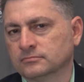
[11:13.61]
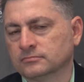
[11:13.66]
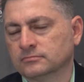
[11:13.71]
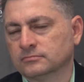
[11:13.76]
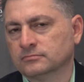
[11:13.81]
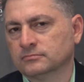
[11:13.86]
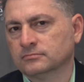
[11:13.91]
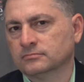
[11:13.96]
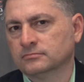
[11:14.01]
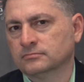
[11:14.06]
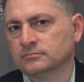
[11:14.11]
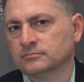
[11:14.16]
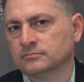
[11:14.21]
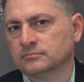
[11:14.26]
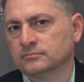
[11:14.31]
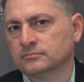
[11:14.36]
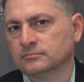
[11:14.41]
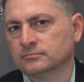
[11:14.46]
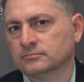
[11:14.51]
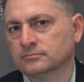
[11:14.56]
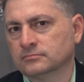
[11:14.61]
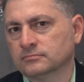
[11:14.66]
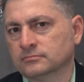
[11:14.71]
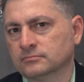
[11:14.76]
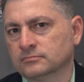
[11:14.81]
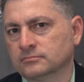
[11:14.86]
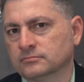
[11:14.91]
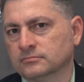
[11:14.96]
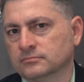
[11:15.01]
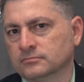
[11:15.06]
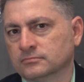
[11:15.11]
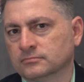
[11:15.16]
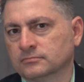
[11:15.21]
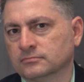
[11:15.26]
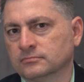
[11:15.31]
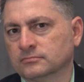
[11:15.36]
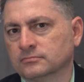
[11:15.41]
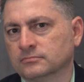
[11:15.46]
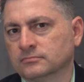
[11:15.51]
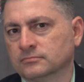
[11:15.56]

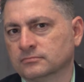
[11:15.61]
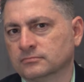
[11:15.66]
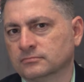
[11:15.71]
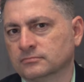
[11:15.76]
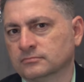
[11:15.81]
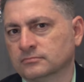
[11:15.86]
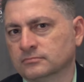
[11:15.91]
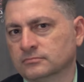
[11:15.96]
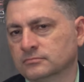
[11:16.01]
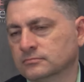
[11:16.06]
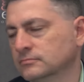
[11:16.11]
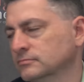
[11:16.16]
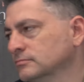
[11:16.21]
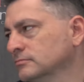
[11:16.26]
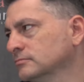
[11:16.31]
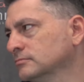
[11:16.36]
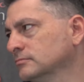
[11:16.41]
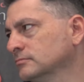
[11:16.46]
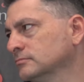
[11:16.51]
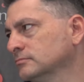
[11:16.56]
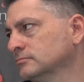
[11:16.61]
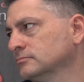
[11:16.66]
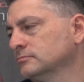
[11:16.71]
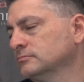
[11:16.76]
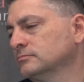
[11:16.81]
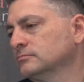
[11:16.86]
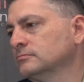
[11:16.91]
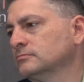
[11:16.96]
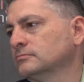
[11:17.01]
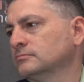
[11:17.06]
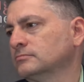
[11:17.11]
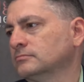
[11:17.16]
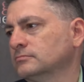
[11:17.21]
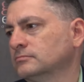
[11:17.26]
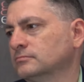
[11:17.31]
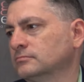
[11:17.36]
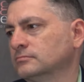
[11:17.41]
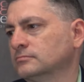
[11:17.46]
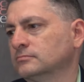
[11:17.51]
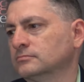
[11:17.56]

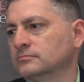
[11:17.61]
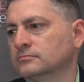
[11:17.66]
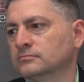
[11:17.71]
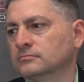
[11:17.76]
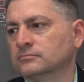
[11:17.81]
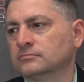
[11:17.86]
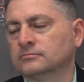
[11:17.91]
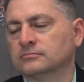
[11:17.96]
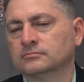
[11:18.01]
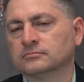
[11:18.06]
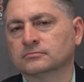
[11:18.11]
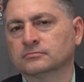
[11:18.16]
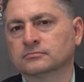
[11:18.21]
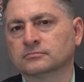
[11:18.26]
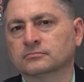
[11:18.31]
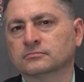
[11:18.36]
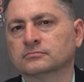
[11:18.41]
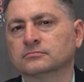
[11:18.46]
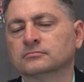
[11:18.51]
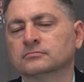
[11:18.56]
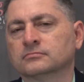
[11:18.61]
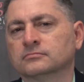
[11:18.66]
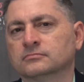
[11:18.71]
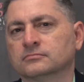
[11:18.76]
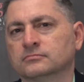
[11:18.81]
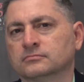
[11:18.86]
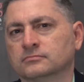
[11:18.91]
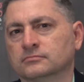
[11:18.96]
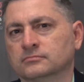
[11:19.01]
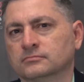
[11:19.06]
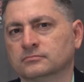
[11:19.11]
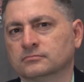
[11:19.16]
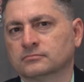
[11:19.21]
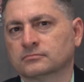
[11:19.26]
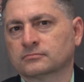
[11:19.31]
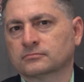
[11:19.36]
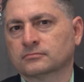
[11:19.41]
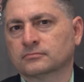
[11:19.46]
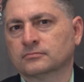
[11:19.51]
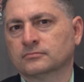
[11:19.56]

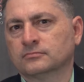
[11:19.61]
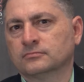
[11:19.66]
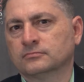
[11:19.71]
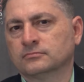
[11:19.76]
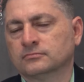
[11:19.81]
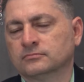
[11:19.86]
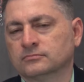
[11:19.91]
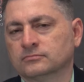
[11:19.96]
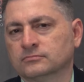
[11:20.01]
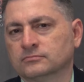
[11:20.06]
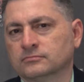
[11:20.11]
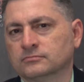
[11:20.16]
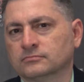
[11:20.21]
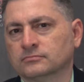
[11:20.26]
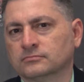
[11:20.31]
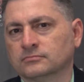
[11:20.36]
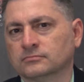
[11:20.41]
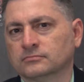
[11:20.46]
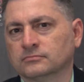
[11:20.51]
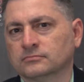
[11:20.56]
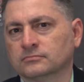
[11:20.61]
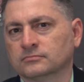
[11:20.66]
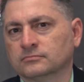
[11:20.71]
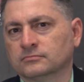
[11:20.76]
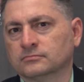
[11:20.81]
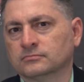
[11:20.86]
[no speech]